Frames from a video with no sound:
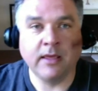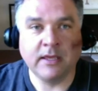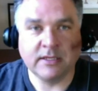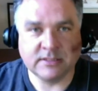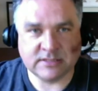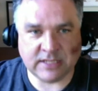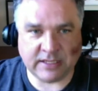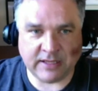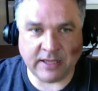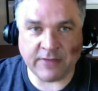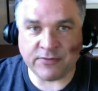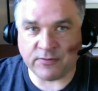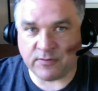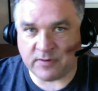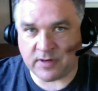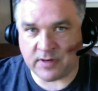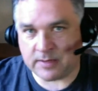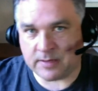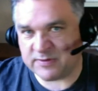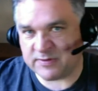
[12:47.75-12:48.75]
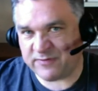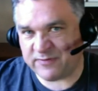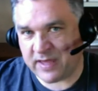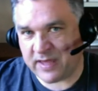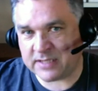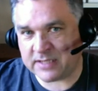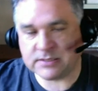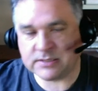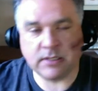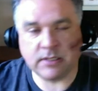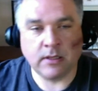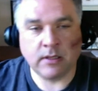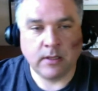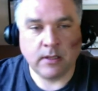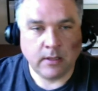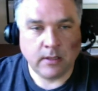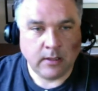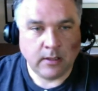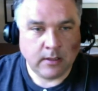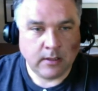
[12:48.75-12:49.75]
Say that three times fast.
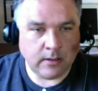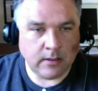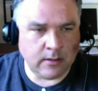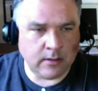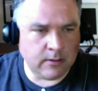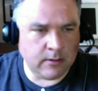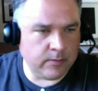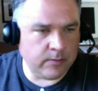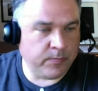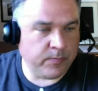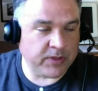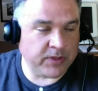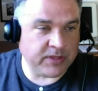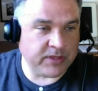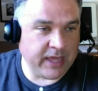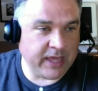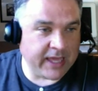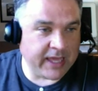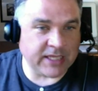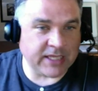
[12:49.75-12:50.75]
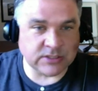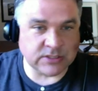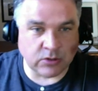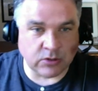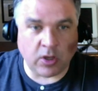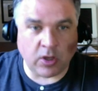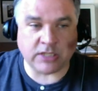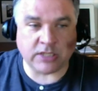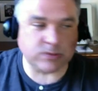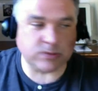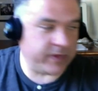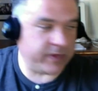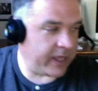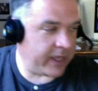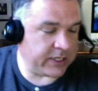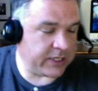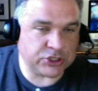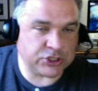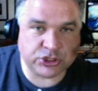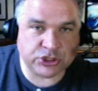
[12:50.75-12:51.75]
But the Yankees lost when they
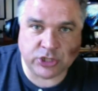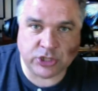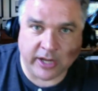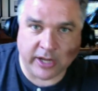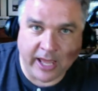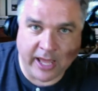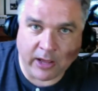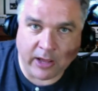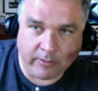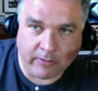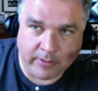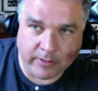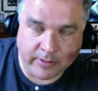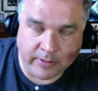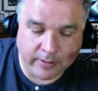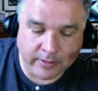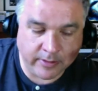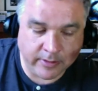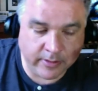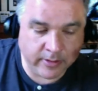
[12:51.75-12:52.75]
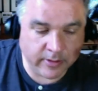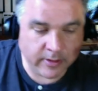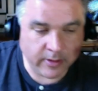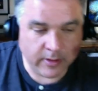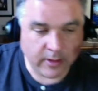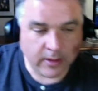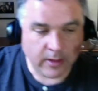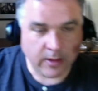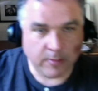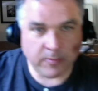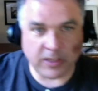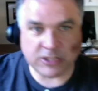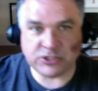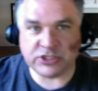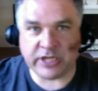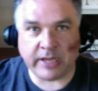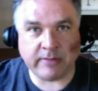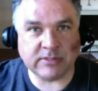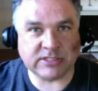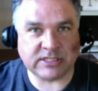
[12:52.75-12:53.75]
got shut out by
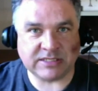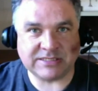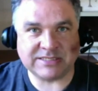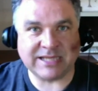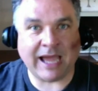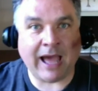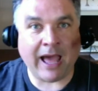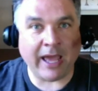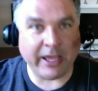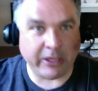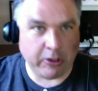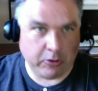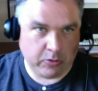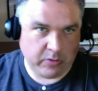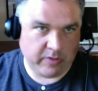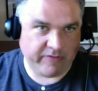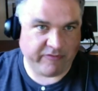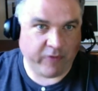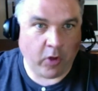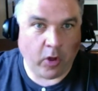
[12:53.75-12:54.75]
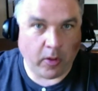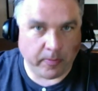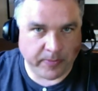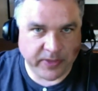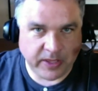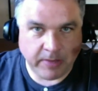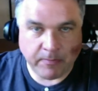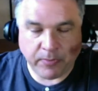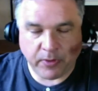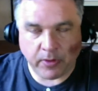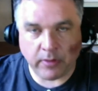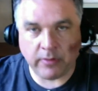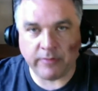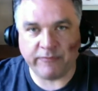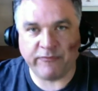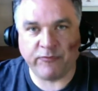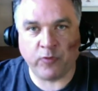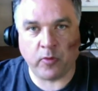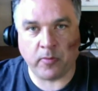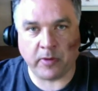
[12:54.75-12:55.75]
Jameson Taillon, of all people,
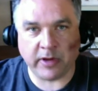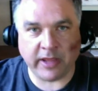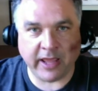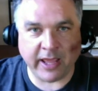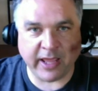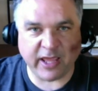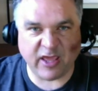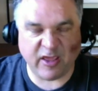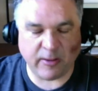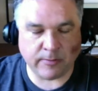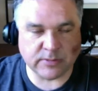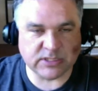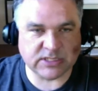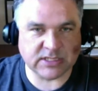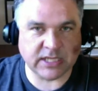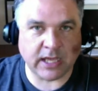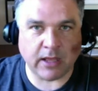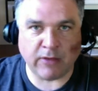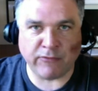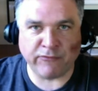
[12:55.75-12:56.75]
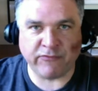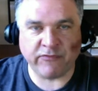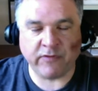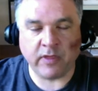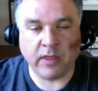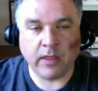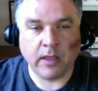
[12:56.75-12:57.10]
former Yankee himself.